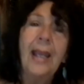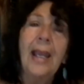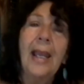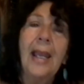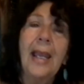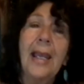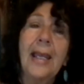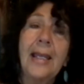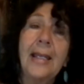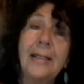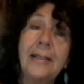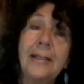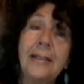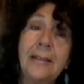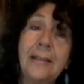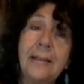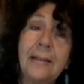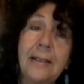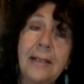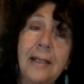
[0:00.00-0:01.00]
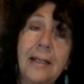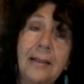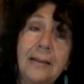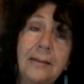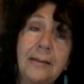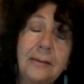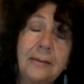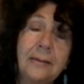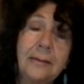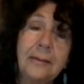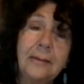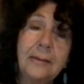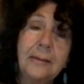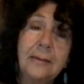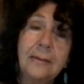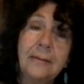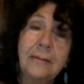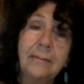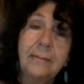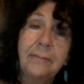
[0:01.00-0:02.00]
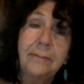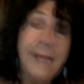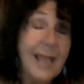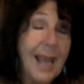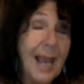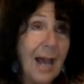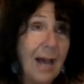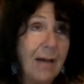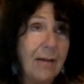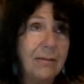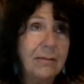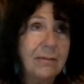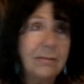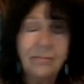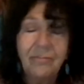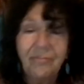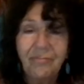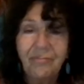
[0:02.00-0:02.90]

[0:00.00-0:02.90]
And now